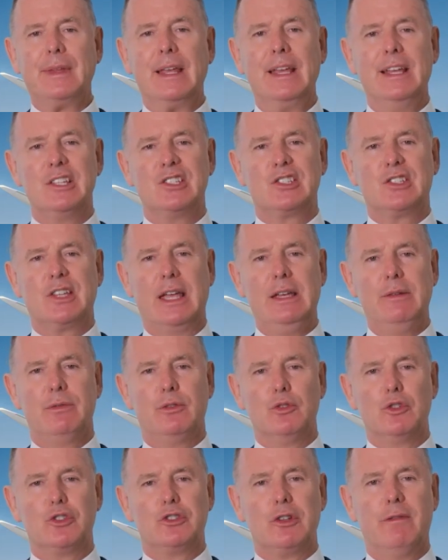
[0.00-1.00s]
It
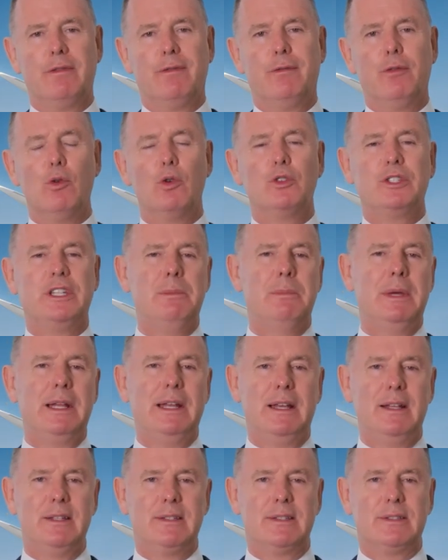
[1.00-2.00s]
saved us 40
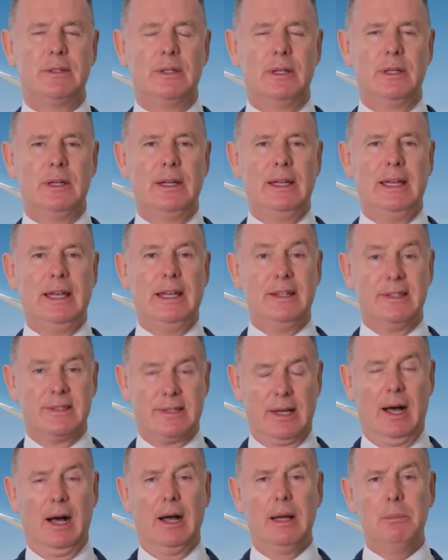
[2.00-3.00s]
minutes in
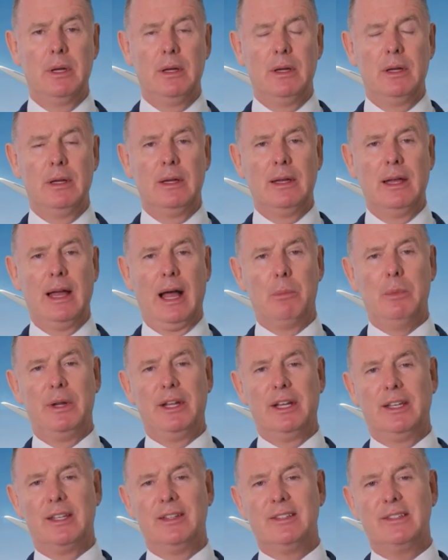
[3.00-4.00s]
time, and with
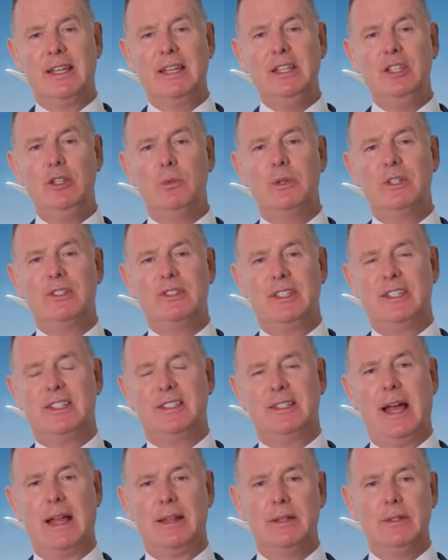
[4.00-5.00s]
a continuous
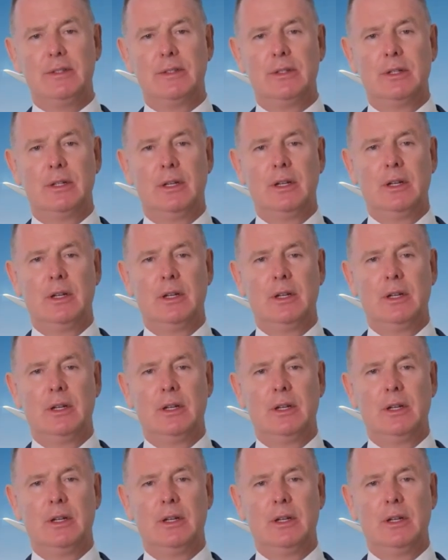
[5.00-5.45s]
descent,